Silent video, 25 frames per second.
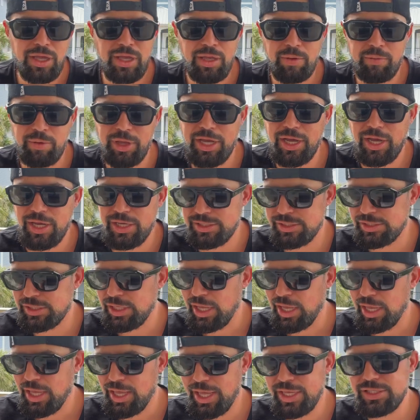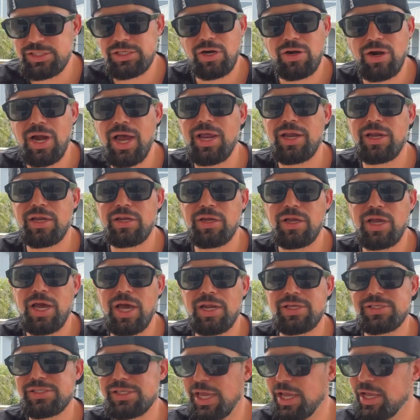because it's a grind, and you got
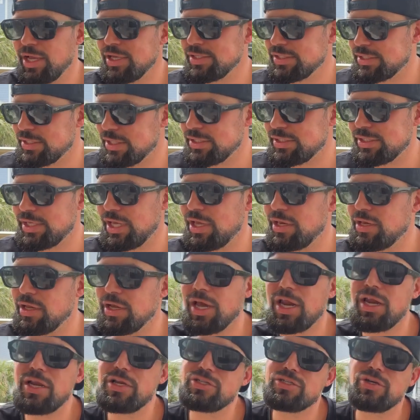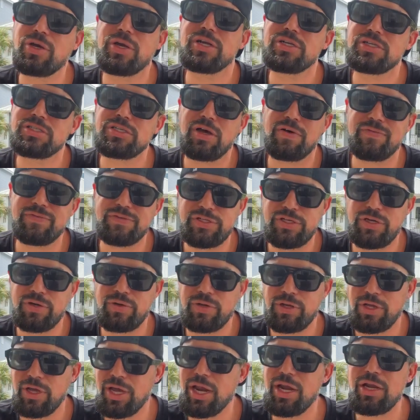to stay consistent, and you got to enjoy yourself too,
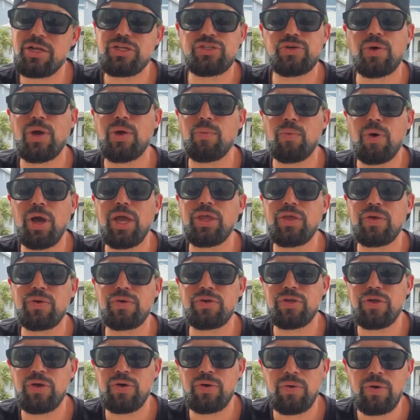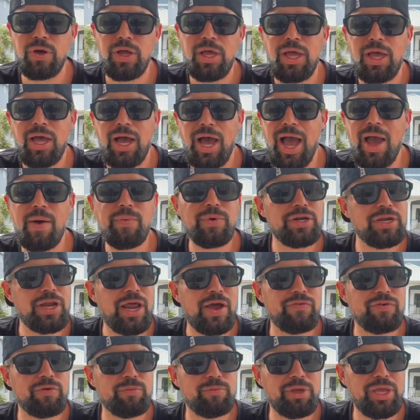and you got to enjoy what you do. I would
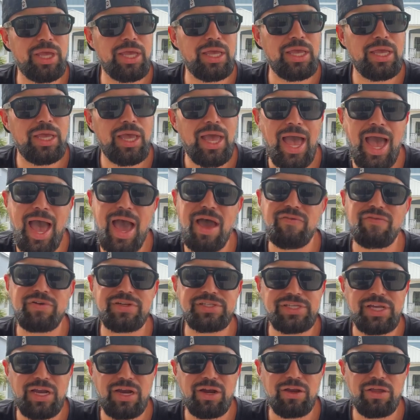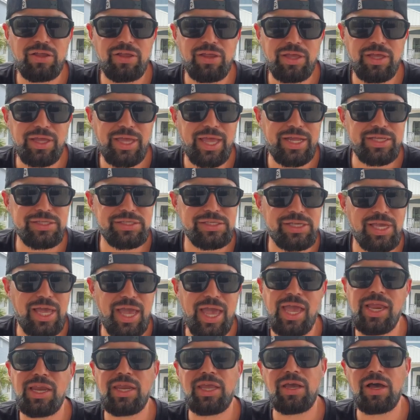never be adversarial against
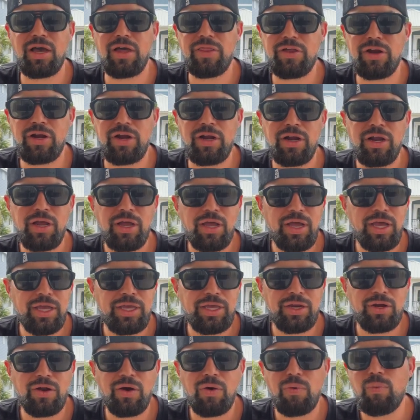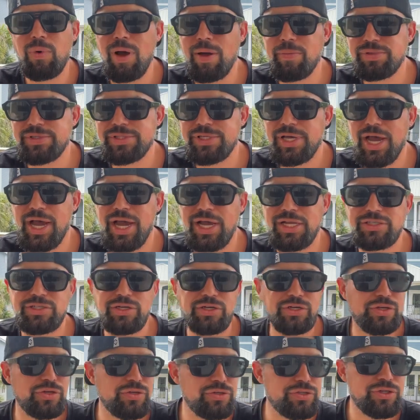any other, you know, websites or
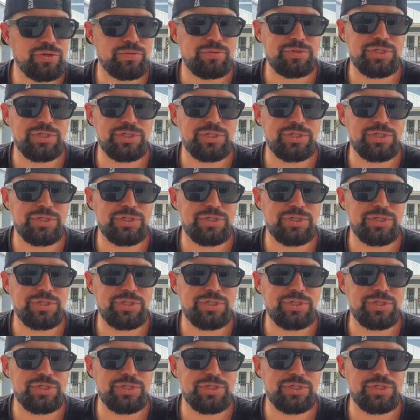YouTube